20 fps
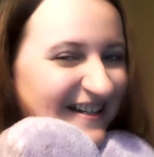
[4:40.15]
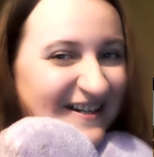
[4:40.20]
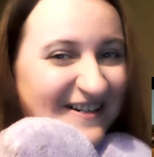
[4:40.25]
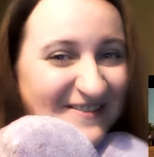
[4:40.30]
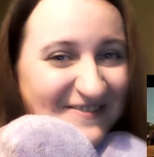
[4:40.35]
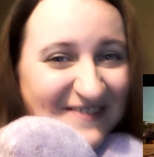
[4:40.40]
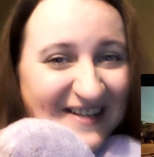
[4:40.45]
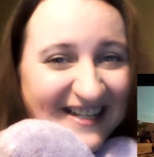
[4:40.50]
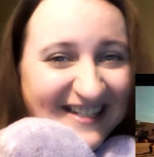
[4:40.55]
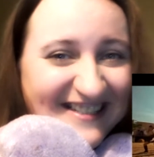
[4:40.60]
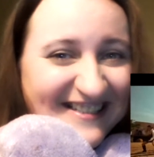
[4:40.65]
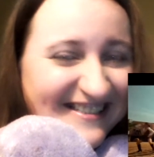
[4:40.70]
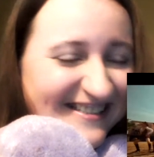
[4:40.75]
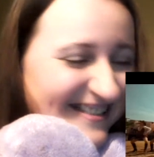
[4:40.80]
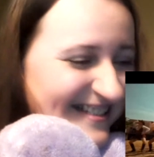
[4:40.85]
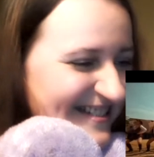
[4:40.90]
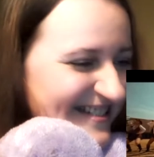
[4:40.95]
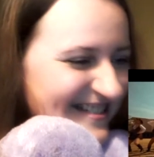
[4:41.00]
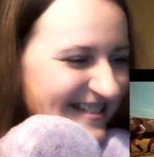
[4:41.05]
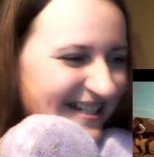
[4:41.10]
Oh my
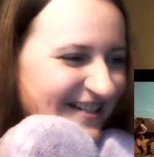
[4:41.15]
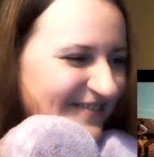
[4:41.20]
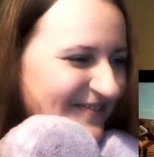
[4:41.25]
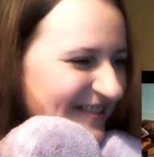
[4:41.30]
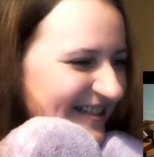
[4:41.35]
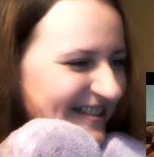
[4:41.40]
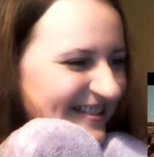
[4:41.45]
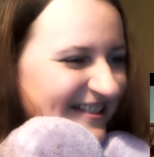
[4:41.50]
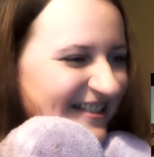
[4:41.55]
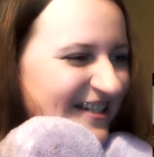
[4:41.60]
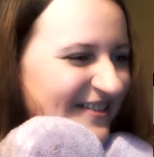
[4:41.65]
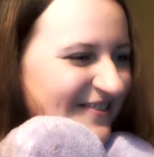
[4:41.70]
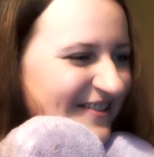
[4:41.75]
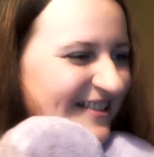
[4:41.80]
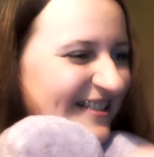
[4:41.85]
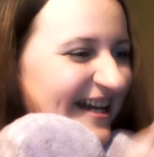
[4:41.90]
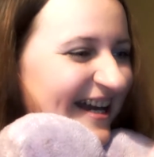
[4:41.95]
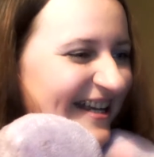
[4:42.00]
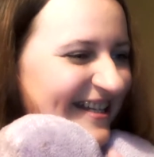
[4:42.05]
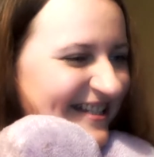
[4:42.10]
goodness, love it, love it.
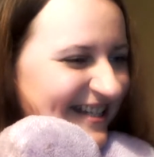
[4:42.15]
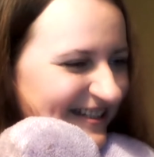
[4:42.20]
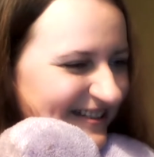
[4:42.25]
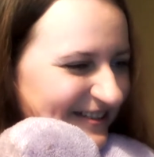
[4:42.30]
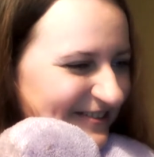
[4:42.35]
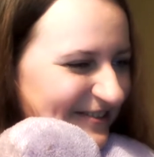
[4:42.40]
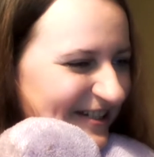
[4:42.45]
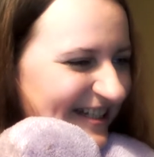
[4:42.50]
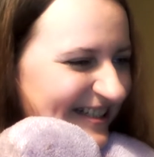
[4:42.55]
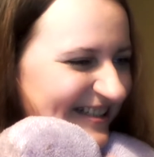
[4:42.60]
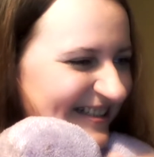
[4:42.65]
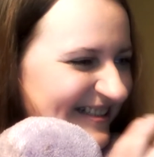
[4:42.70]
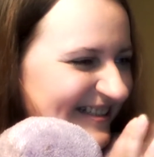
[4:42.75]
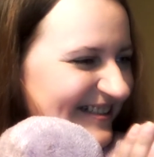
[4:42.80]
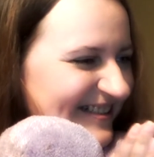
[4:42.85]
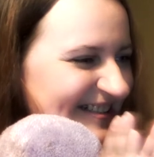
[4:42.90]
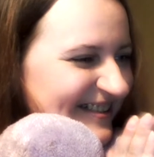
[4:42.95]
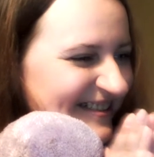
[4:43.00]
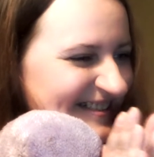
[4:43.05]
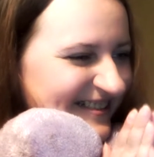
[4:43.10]
I cannot wait.
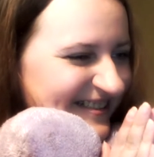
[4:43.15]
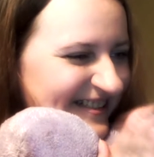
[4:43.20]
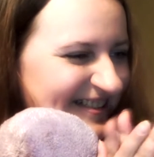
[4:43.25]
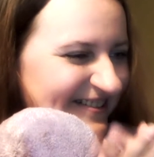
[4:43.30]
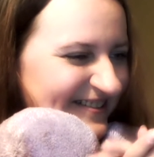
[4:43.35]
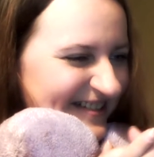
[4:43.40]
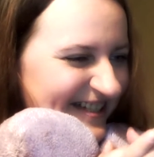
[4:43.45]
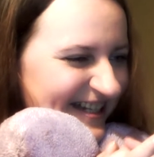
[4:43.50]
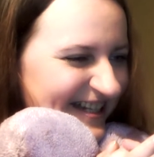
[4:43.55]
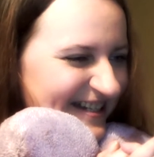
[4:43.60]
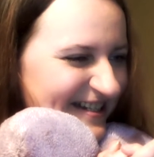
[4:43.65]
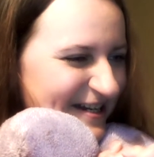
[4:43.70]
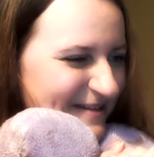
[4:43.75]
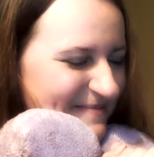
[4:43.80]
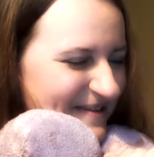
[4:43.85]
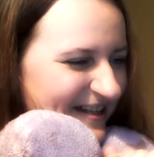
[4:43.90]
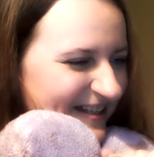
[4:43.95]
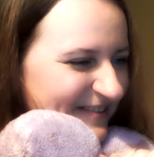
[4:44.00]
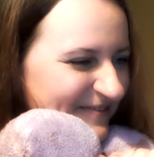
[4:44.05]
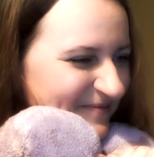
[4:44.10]
Yoongi,
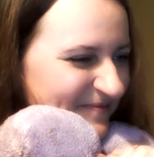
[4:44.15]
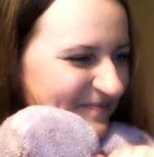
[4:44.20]
come on.